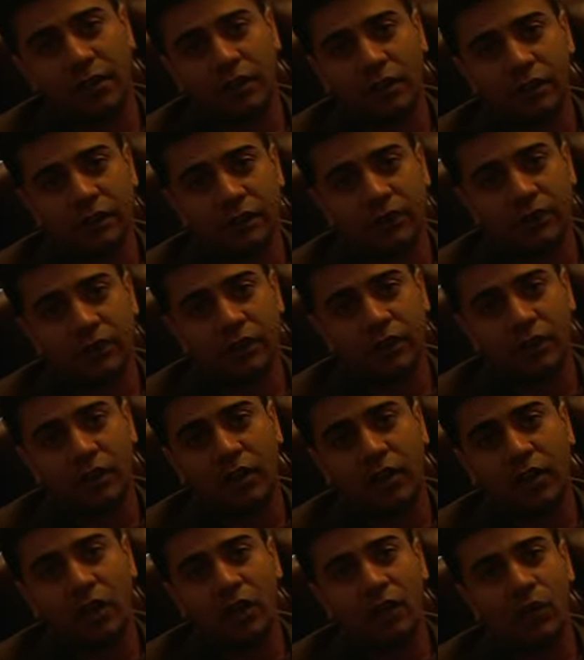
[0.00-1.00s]
immigration,
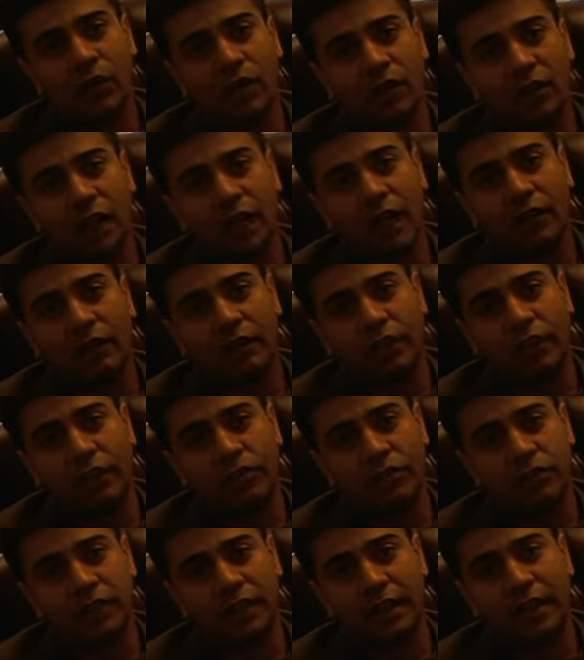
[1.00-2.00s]
where they have
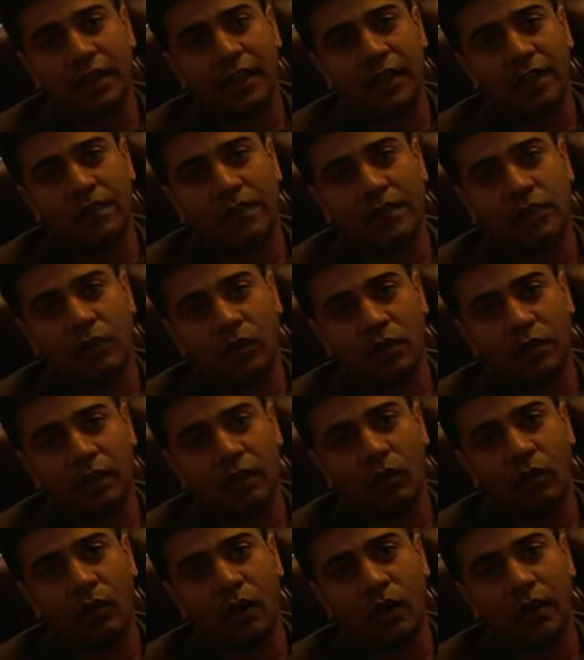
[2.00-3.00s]
issues like
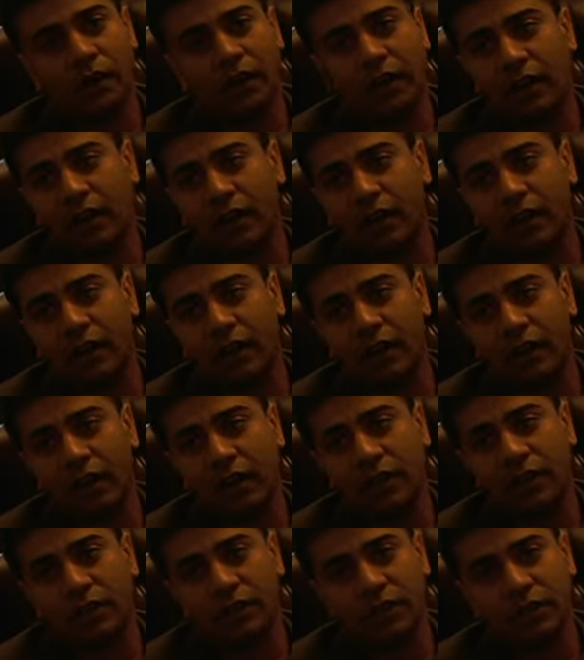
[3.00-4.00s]
AC-21 and
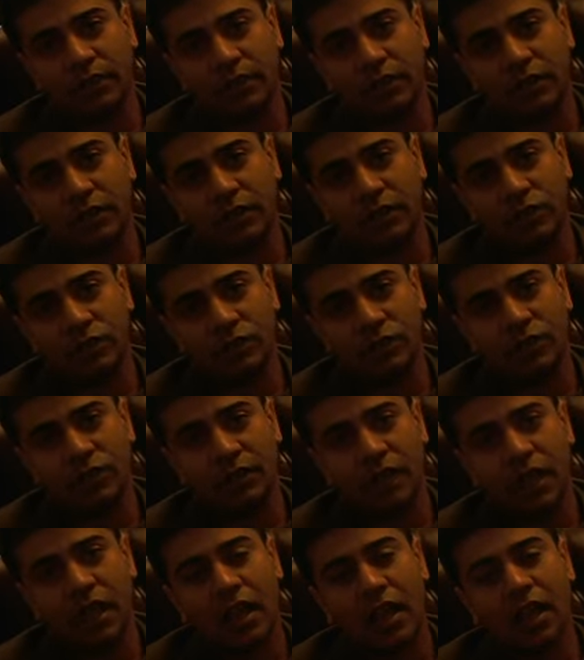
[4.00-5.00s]
other similar issues.
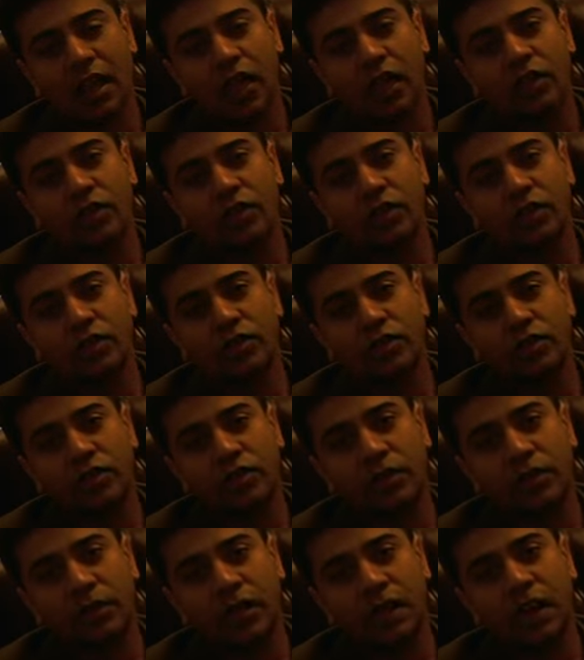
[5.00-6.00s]
You should
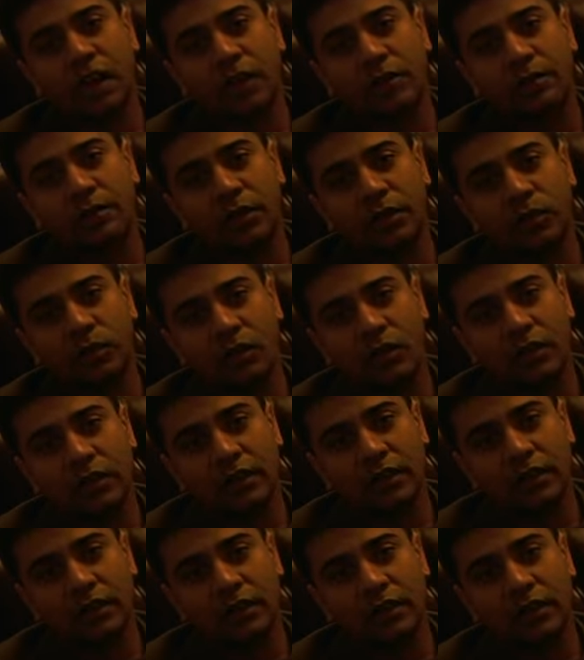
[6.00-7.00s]
not be
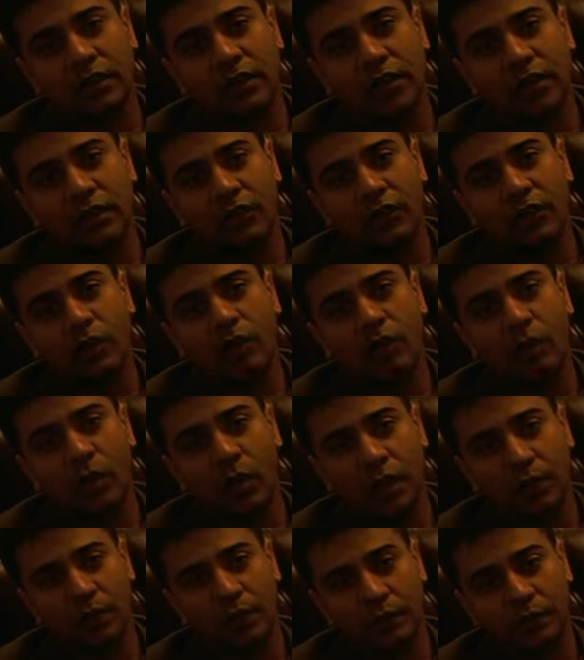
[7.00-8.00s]
worried if you are
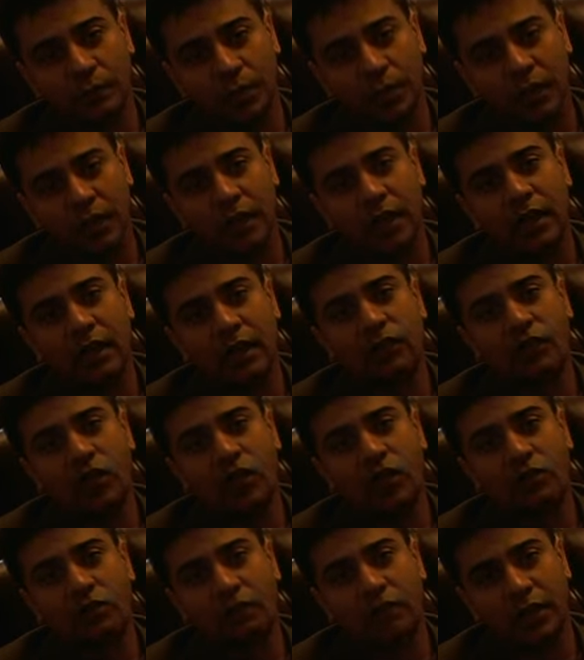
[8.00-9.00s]
well prepared and if you
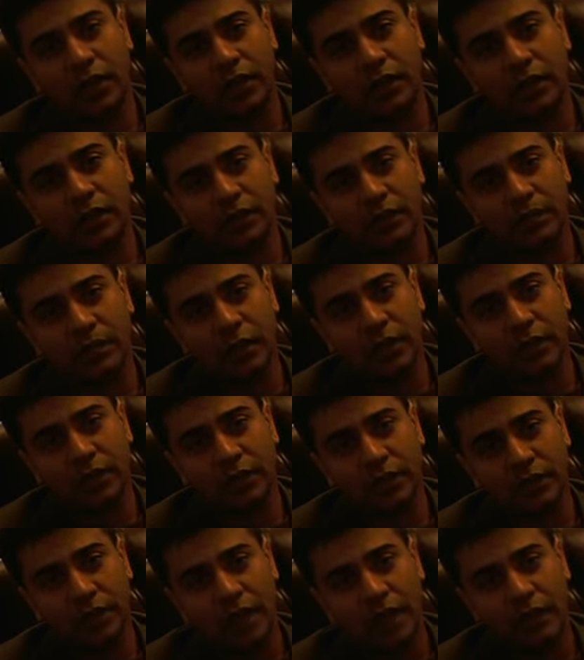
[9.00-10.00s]
have good attorney by your
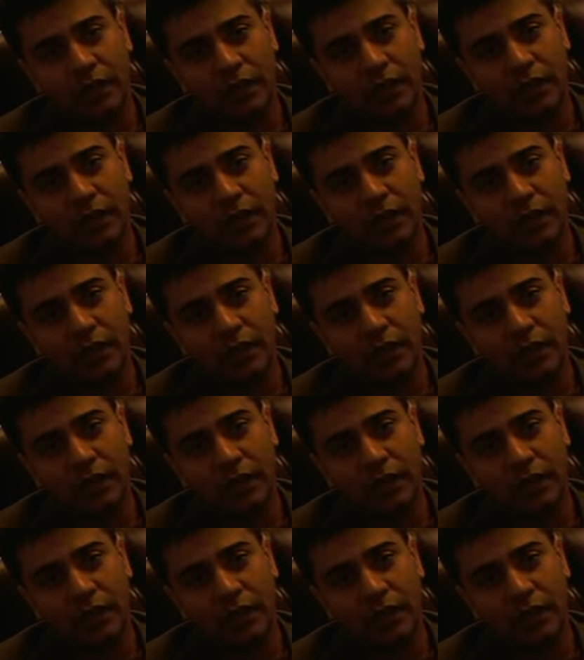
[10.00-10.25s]
side.